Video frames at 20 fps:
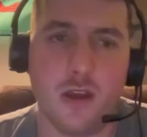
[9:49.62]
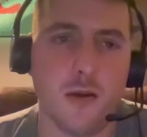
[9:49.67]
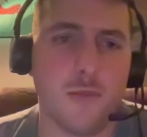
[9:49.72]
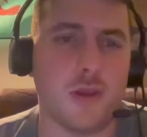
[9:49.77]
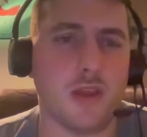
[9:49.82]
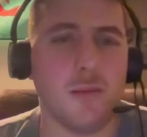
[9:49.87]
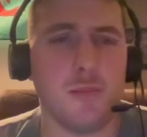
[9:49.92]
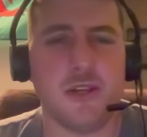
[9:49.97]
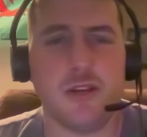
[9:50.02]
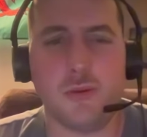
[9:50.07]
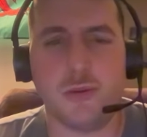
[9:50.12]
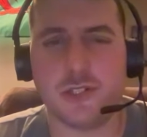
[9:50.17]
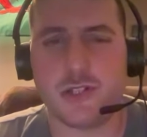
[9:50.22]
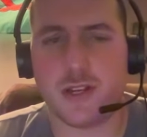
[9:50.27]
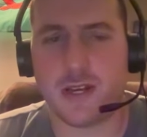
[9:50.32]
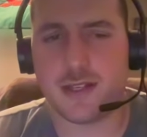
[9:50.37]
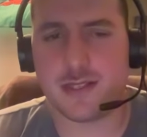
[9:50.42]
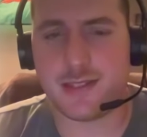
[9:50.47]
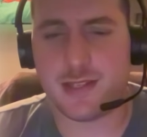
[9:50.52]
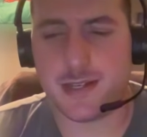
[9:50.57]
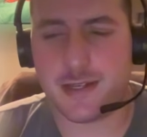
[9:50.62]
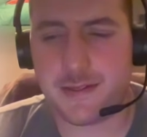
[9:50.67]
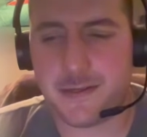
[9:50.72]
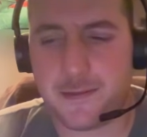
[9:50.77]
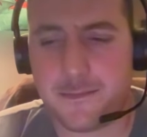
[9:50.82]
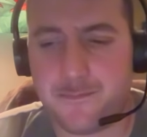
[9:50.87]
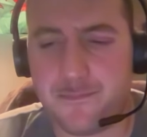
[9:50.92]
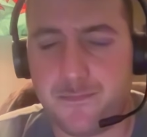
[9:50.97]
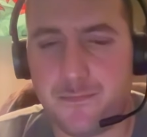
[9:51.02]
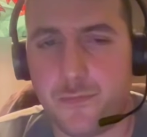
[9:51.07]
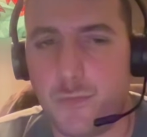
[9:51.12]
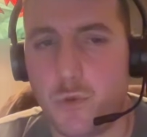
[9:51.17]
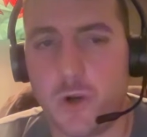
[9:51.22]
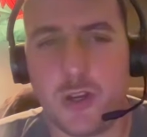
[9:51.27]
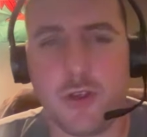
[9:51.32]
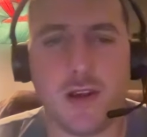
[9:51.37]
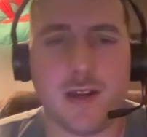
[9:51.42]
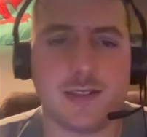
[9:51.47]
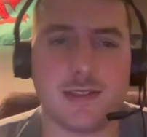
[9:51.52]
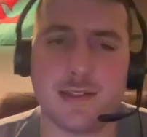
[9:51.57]
But let me know what you guys think what
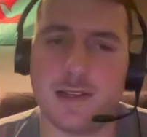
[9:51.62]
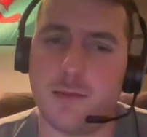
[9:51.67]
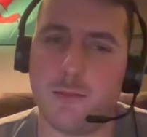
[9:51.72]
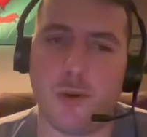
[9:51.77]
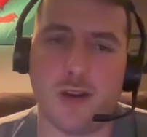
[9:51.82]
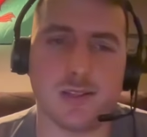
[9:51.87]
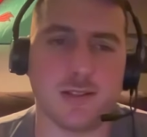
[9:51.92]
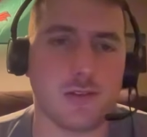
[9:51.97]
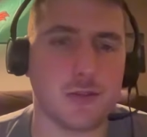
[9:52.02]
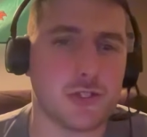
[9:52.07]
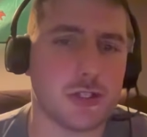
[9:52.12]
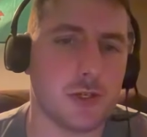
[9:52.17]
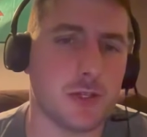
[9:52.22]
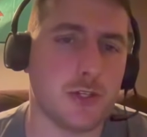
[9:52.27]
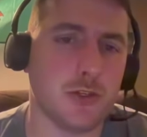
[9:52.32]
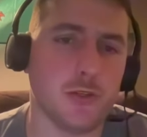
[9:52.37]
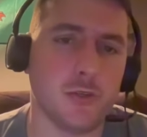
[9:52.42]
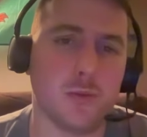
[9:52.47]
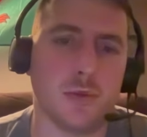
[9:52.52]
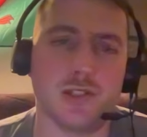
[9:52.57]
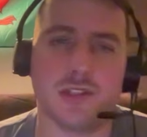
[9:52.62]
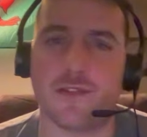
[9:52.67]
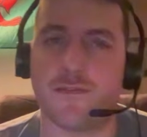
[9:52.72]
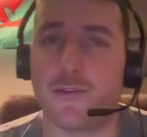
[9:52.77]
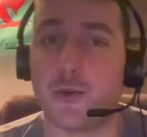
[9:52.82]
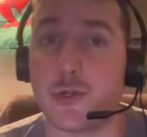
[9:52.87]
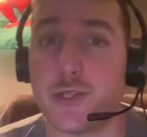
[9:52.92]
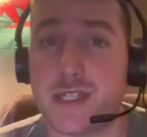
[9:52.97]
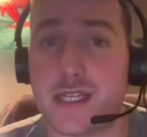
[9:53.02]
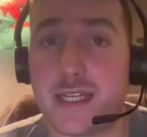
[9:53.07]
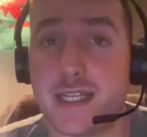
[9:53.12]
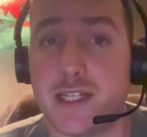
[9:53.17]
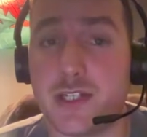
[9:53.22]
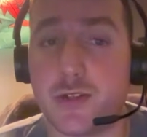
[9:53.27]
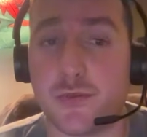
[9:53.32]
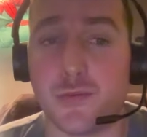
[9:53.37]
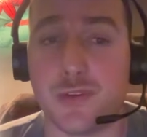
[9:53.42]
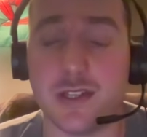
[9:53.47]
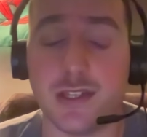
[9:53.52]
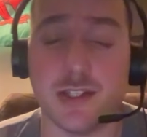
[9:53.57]
do you guys think Breslow should do? What's the first thing he
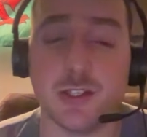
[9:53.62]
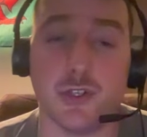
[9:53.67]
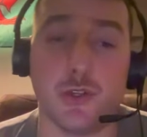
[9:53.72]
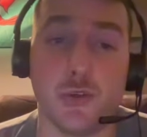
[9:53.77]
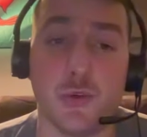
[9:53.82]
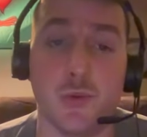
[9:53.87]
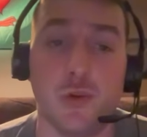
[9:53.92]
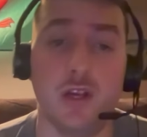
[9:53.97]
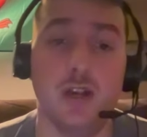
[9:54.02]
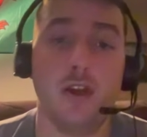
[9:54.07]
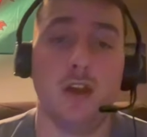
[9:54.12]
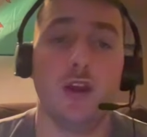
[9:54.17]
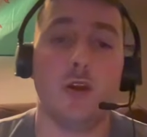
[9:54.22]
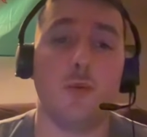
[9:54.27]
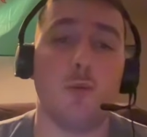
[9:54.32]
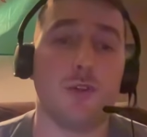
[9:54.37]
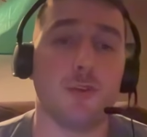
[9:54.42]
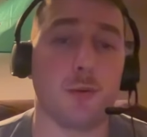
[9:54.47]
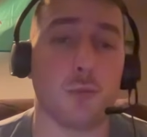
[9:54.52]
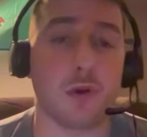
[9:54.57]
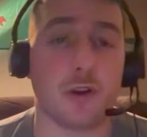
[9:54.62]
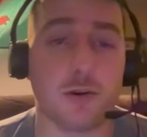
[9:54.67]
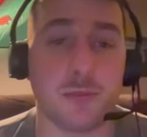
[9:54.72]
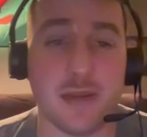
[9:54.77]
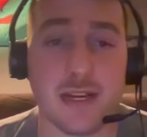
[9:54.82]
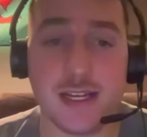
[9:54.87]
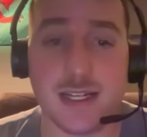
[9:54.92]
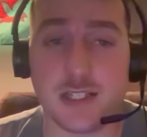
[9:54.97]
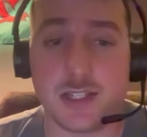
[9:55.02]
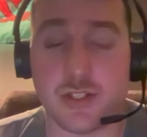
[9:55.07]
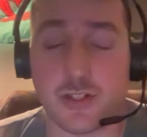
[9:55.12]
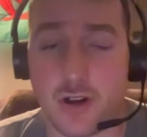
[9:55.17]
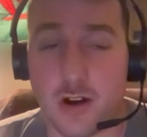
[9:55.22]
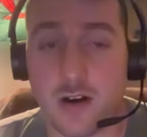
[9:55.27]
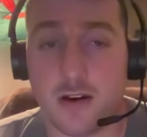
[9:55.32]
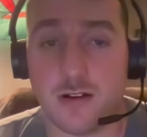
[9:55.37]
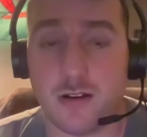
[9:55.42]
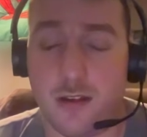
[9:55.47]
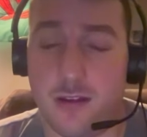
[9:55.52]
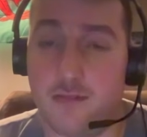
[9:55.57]
should really do when the winter meetings
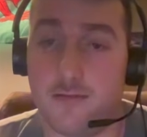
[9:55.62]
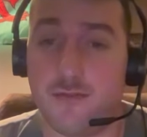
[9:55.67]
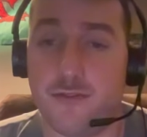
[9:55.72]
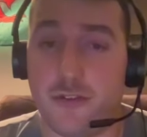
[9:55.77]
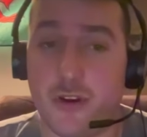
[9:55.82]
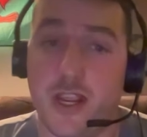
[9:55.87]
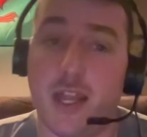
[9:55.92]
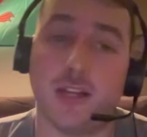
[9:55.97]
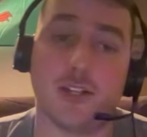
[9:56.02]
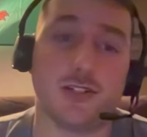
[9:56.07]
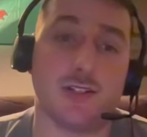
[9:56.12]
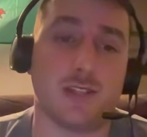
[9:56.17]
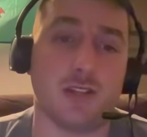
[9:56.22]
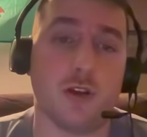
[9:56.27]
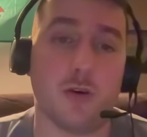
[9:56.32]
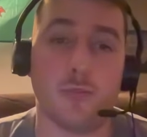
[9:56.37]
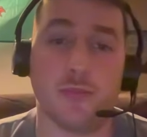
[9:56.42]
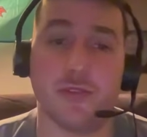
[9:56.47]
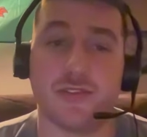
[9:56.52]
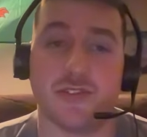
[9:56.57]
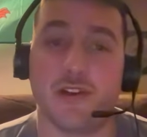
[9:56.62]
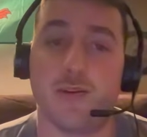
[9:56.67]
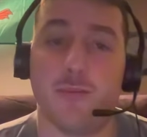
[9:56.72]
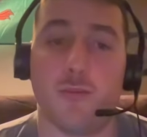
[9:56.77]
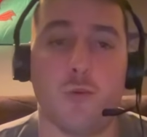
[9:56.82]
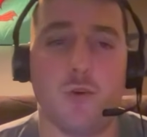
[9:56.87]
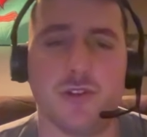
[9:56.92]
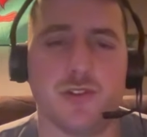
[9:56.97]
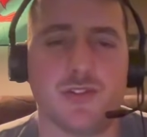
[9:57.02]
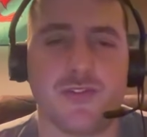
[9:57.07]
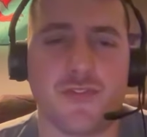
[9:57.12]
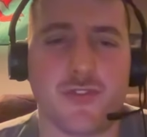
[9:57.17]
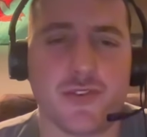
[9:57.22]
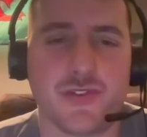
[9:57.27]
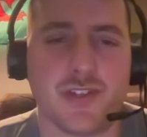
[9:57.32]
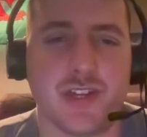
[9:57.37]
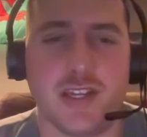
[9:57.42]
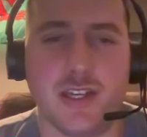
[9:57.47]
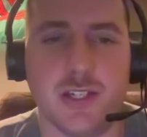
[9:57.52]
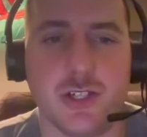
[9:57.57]
start and free agency opens up? What's the
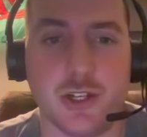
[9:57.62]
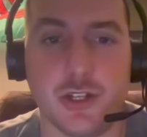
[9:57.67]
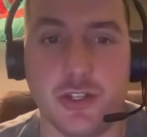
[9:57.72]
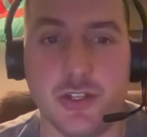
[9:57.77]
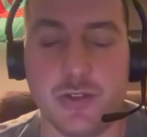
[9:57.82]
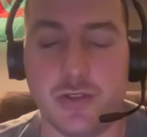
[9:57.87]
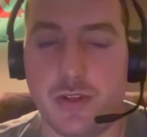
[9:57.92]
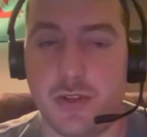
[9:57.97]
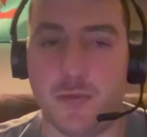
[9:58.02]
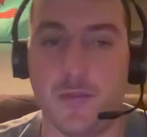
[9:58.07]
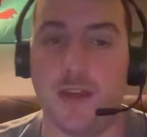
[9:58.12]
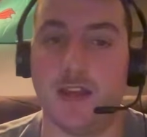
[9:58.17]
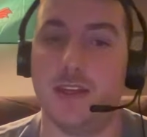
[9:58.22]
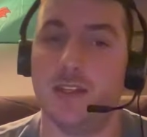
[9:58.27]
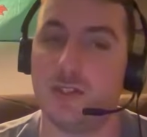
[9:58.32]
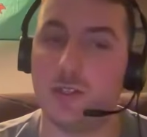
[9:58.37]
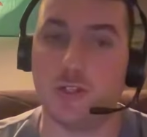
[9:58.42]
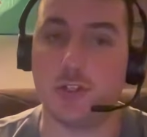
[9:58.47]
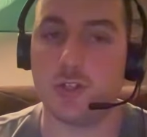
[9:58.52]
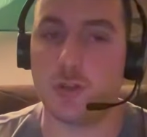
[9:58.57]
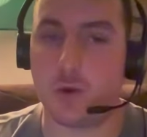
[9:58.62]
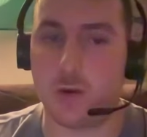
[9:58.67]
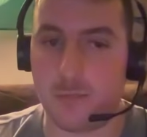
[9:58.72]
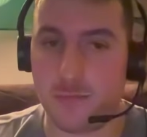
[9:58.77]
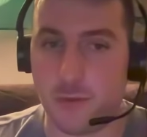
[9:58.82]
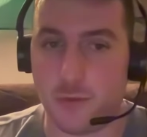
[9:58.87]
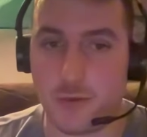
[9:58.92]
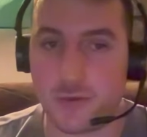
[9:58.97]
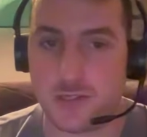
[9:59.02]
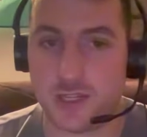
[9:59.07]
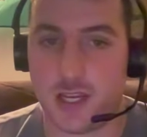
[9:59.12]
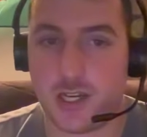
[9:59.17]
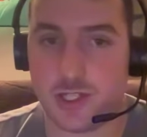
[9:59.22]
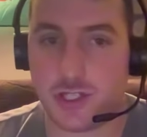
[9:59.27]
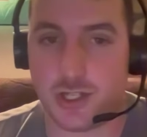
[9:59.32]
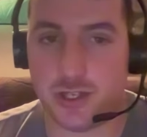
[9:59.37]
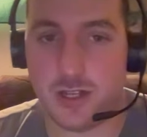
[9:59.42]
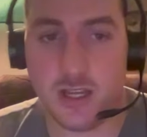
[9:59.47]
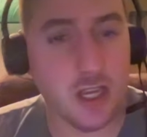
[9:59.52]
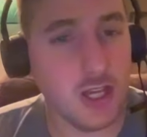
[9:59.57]
first thing he should do? Do you think he should shore up the
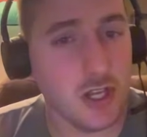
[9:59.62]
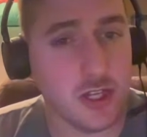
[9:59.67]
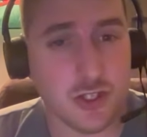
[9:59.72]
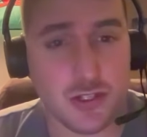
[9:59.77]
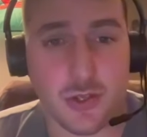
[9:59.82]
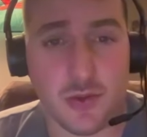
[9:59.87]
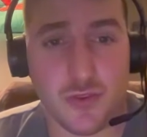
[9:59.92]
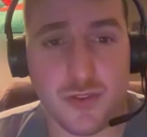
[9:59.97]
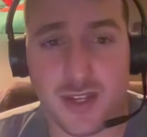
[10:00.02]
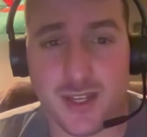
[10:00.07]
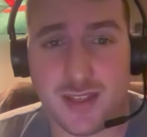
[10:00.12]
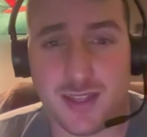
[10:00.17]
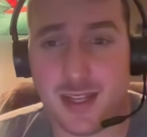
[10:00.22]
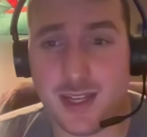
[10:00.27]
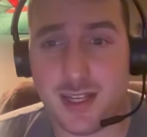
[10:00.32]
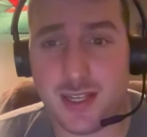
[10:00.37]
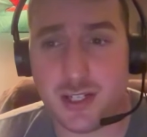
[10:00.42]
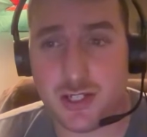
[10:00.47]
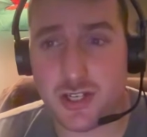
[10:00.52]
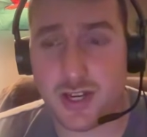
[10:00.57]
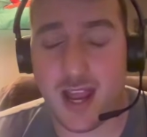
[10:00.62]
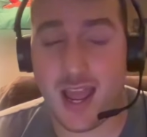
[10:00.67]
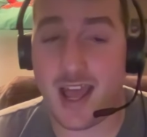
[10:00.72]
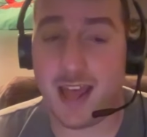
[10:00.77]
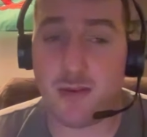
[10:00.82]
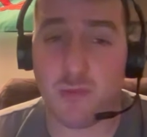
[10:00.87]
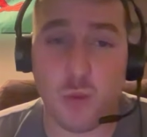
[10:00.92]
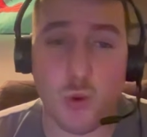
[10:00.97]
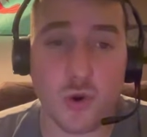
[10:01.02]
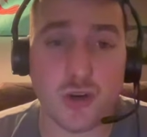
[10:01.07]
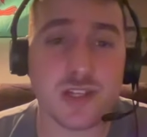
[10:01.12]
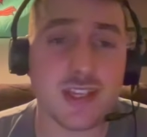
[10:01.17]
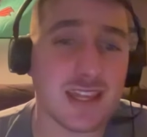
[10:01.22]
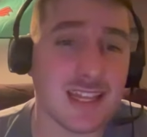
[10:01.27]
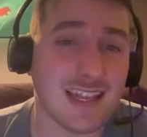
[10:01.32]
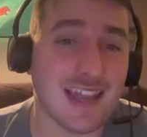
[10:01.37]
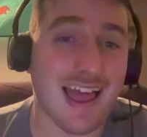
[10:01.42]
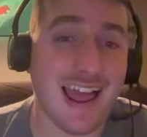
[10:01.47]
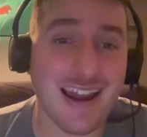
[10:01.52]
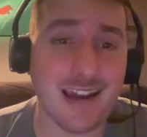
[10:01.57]
rotation? Do you think that he should add more to
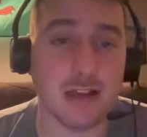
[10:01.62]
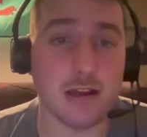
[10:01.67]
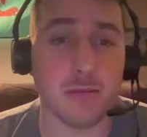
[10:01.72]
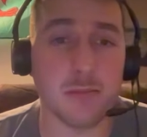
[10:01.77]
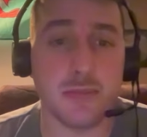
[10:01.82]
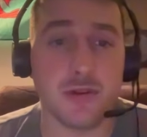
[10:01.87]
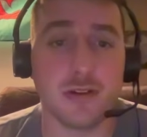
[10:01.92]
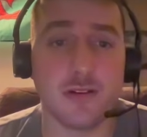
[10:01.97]
the lineup?